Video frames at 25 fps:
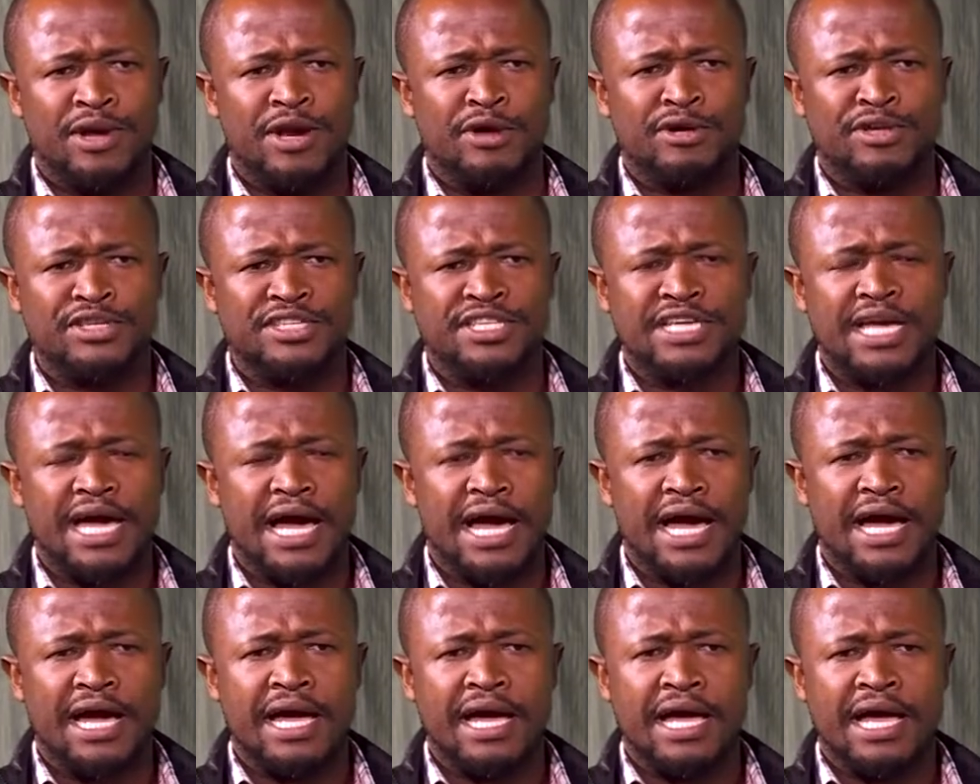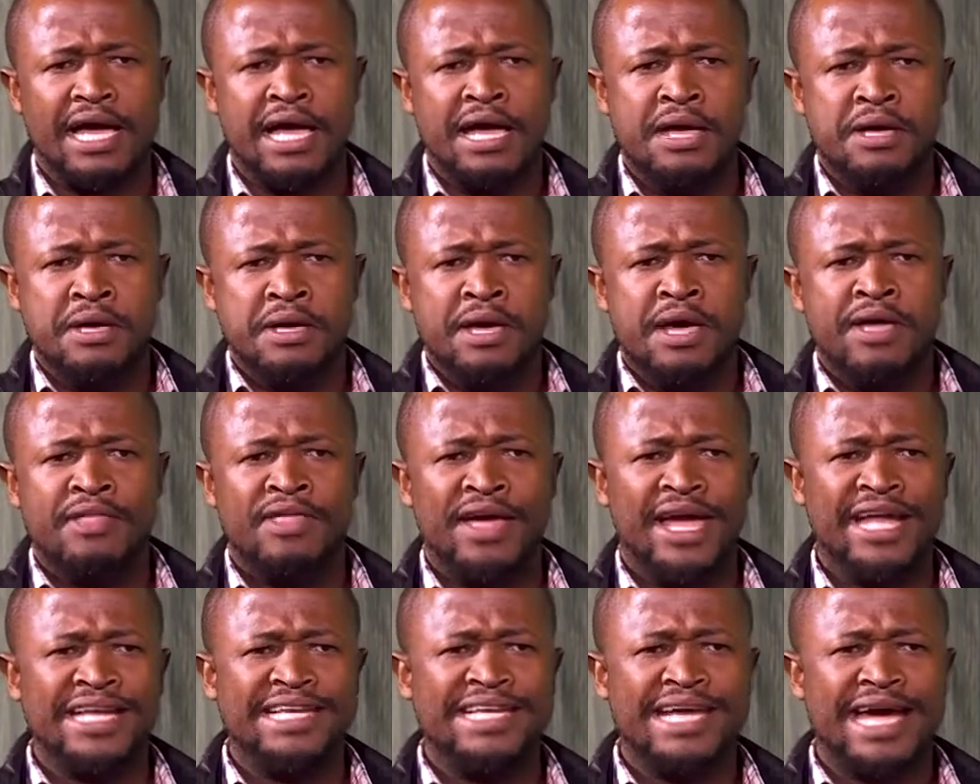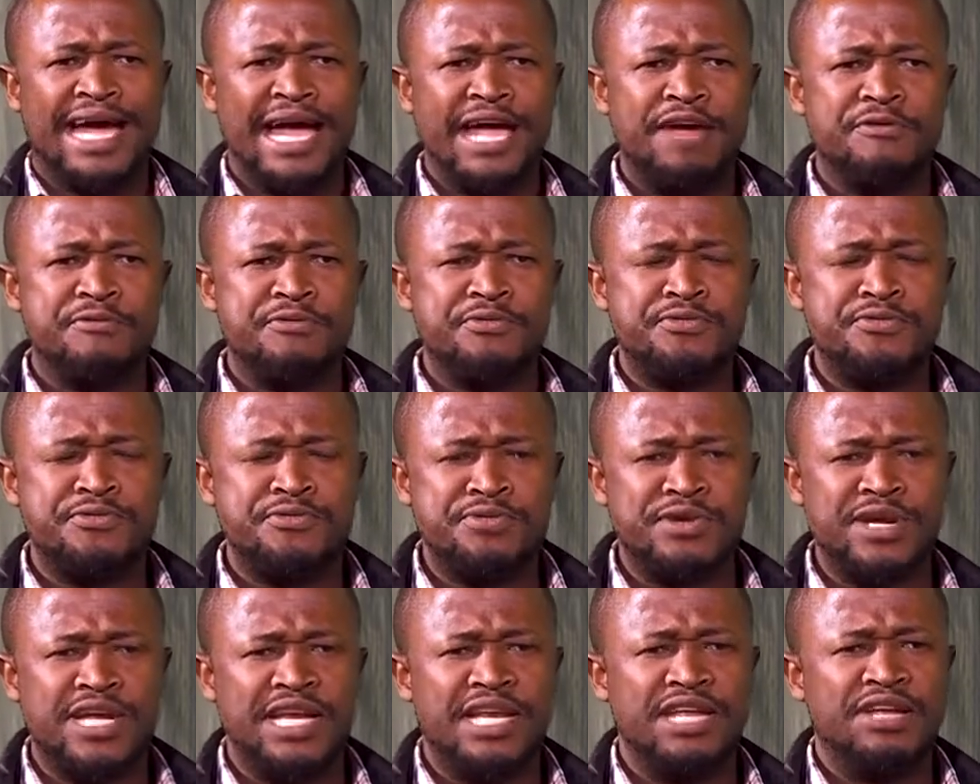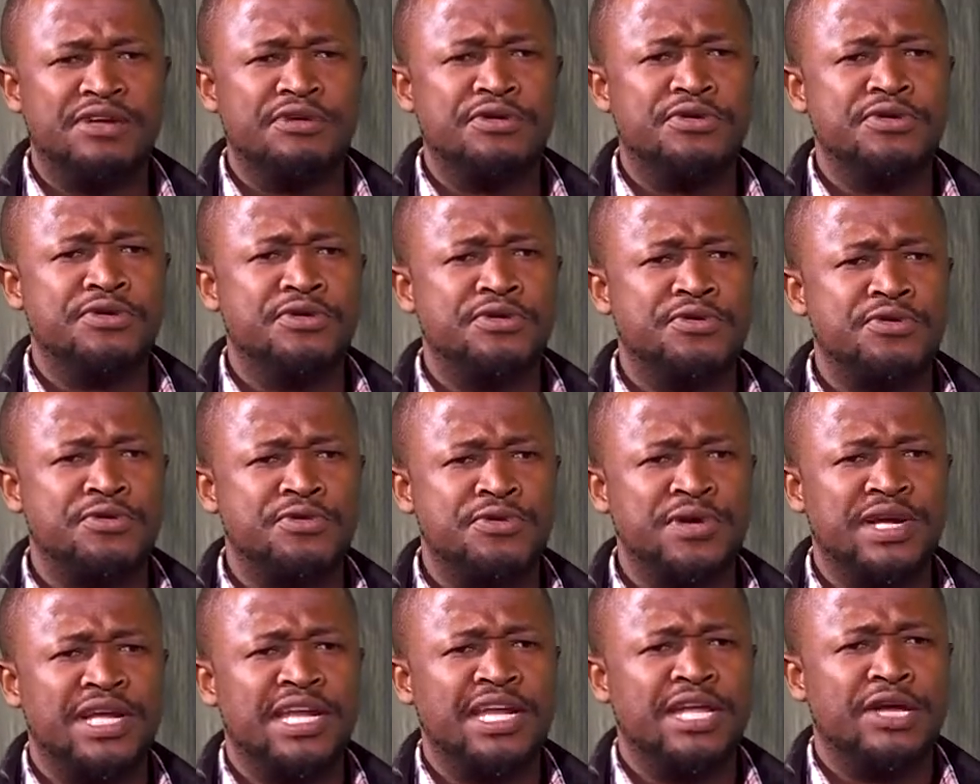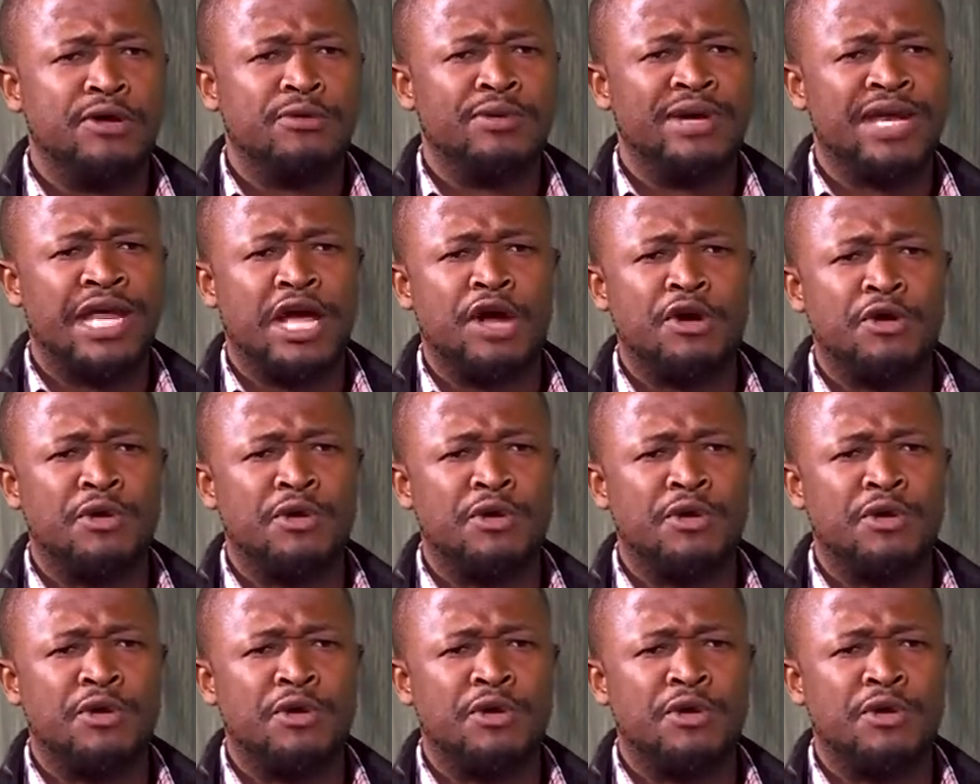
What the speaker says: was young, that I really, really, when I grow